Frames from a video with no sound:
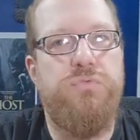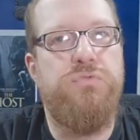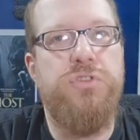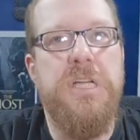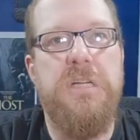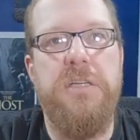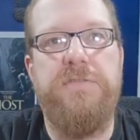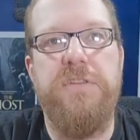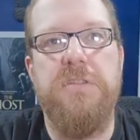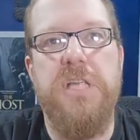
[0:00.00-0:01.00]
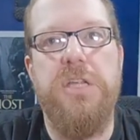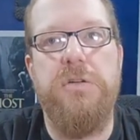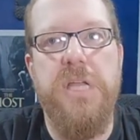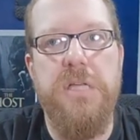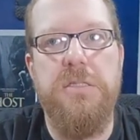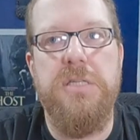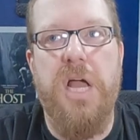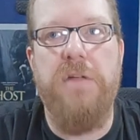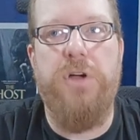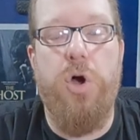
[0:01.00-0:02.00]
really feels like you're
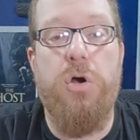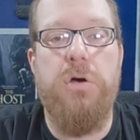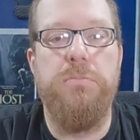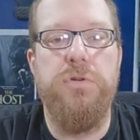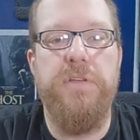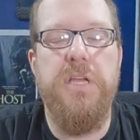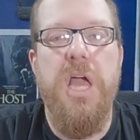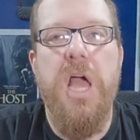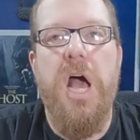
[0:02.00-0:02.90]
inside of a horror movie.